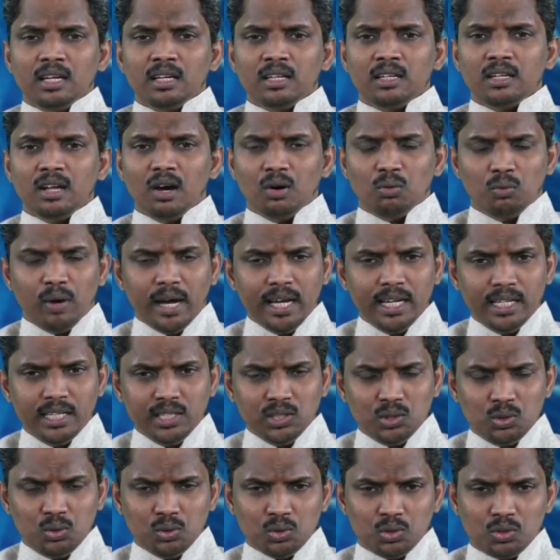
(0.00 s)
Now why it
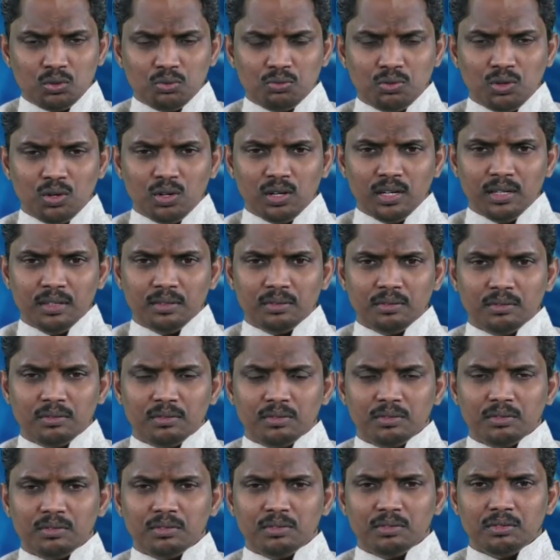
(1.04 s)
is used for?
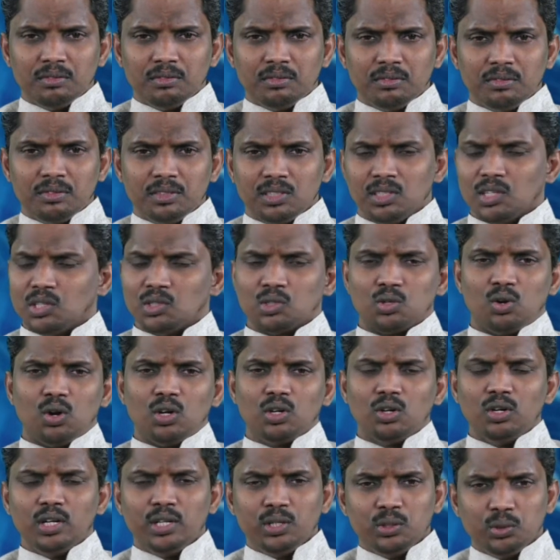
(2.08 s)
This is
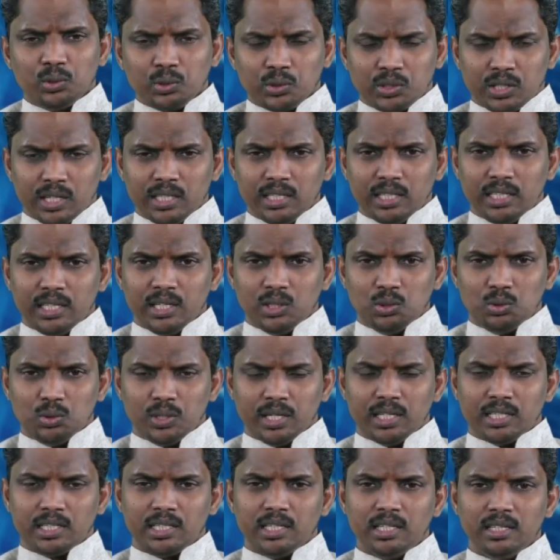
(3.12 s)
not only used in the
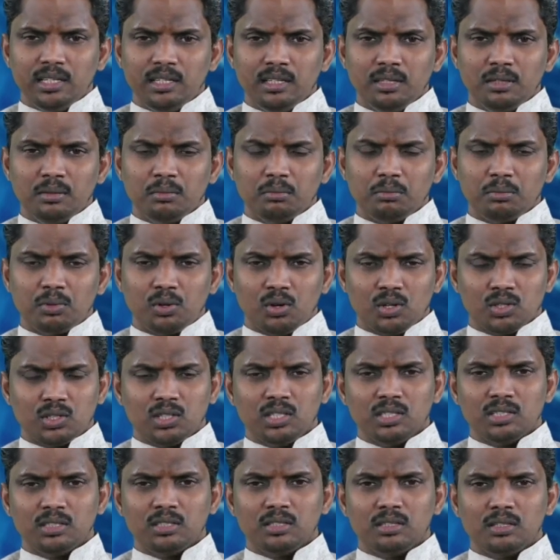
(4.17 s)
education
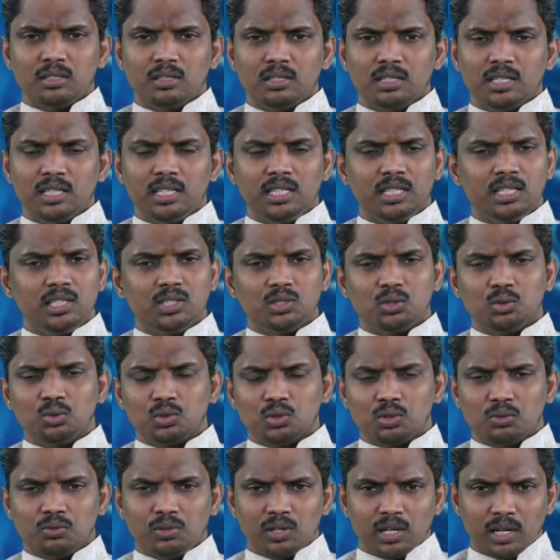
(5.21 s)
process, it is
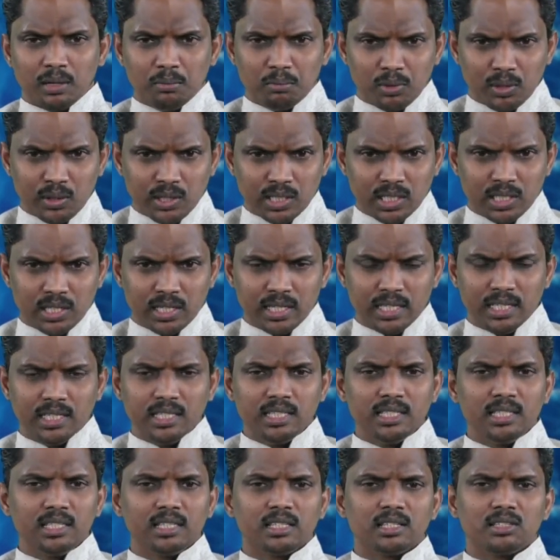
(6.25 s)
used for employee
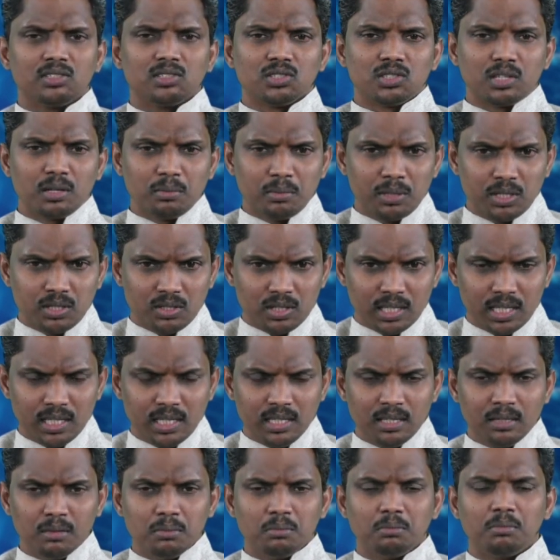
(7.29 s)
training, customer
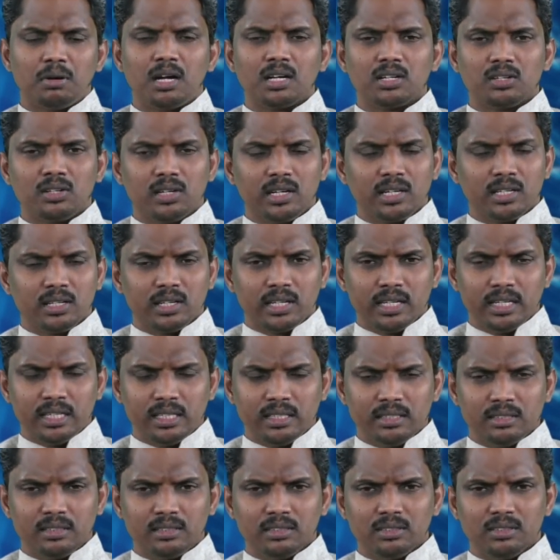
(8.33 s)
training, partner
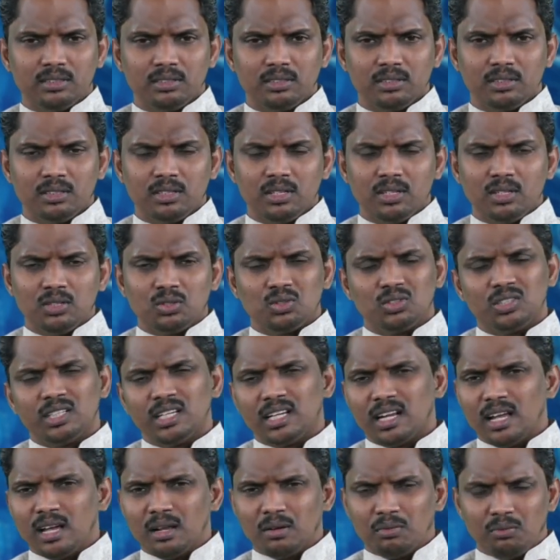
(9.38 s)
training. So
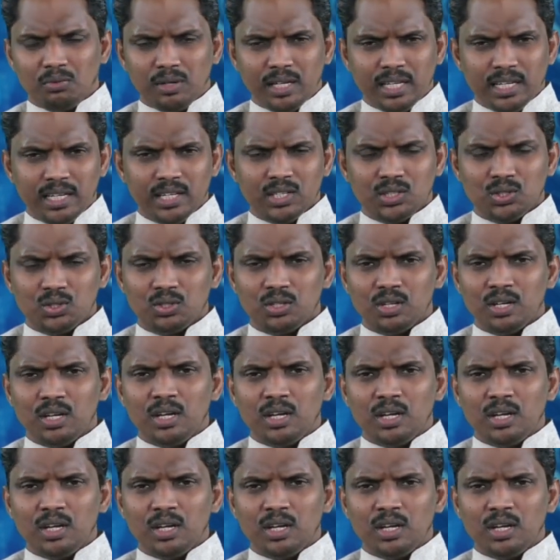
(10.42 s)
there are various